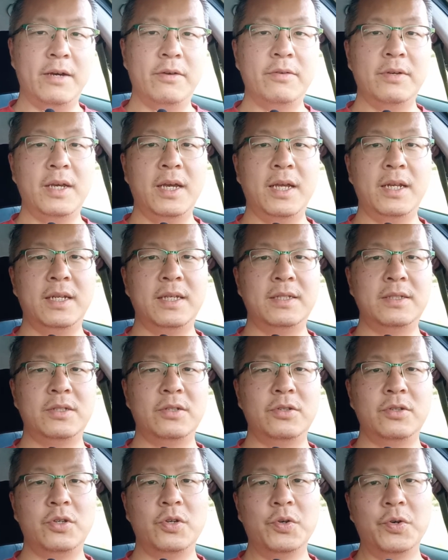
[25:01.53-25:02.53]
out and he's
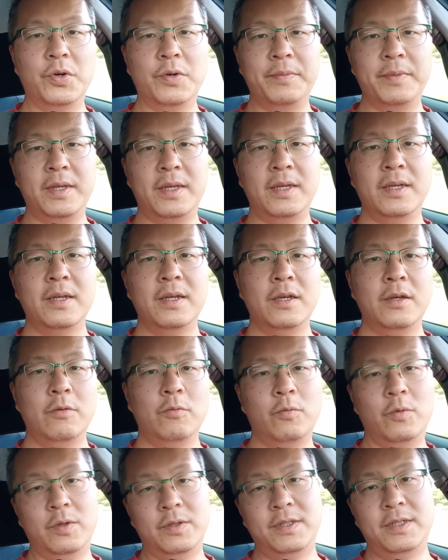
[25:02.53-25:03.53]
going to call me
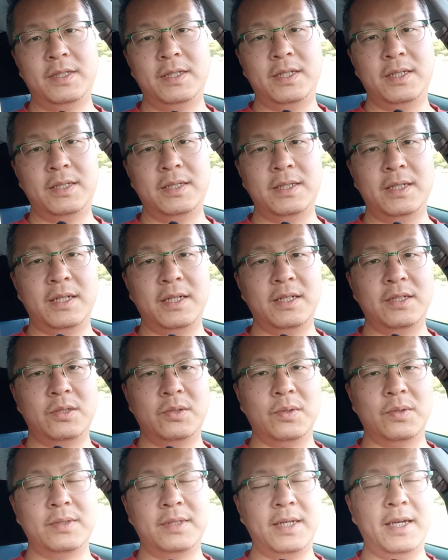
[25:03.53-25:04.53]
once this thing is
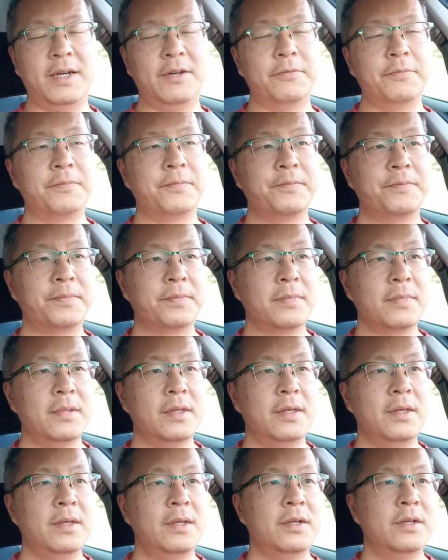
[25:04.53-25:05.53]
sorted out.
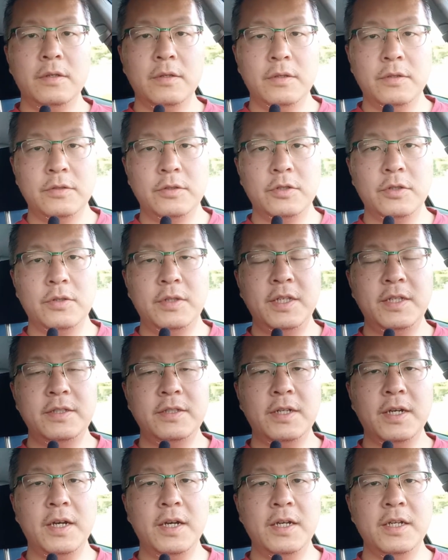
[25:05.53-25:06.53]
So
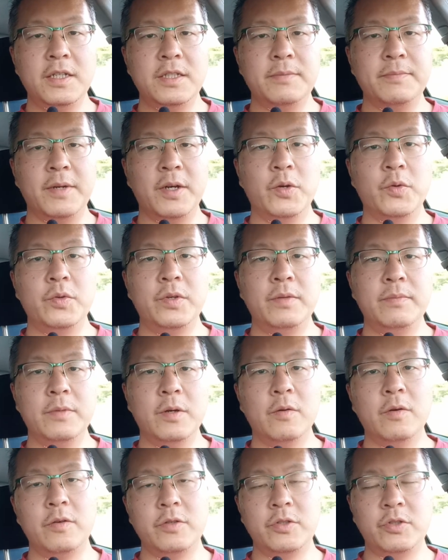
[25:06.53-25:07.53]
this car is my only
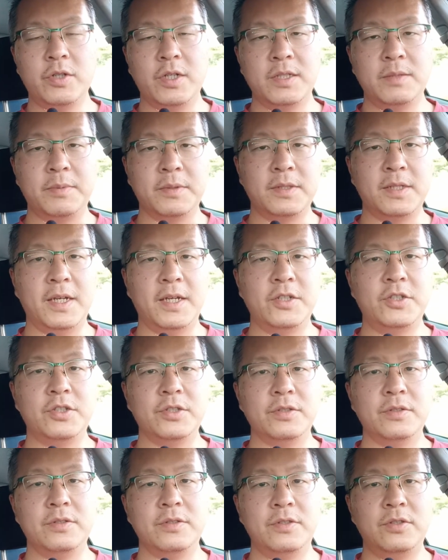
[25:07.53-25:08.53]
mode of
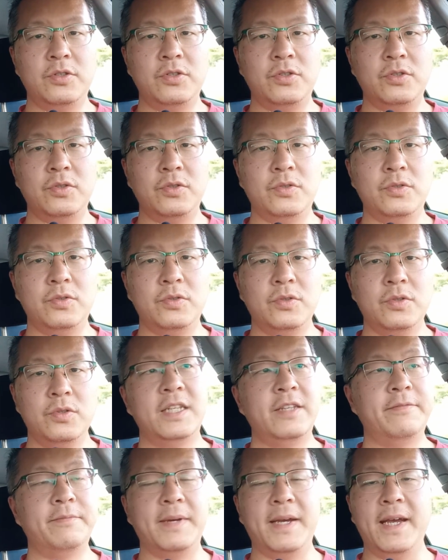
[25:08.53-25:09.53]
transportation to
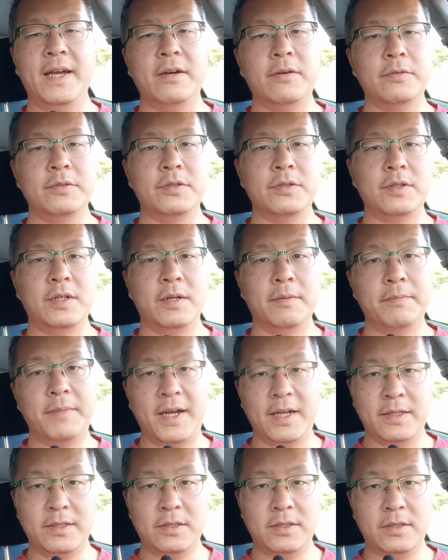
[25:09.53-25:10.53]
leave my house or come
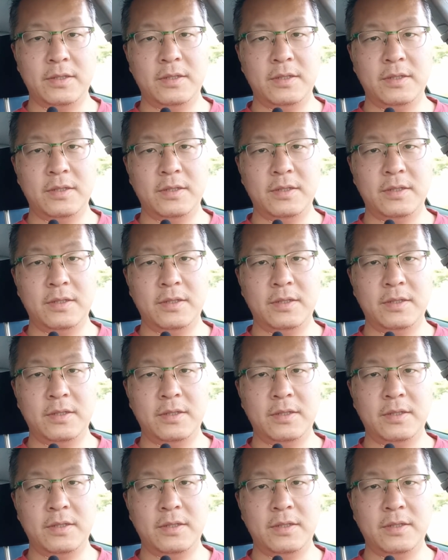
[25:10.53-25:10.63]
back